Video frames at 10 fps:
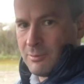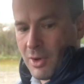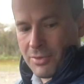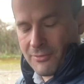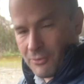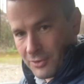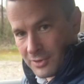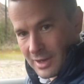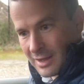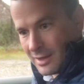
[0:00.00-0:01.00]
Both the
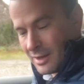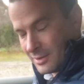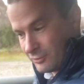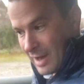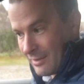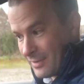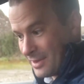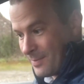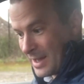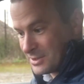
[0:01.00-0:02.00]
front of the driver
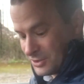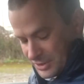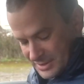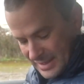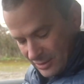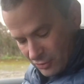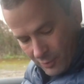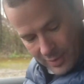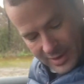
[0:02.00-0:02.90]
and the passenger seat come with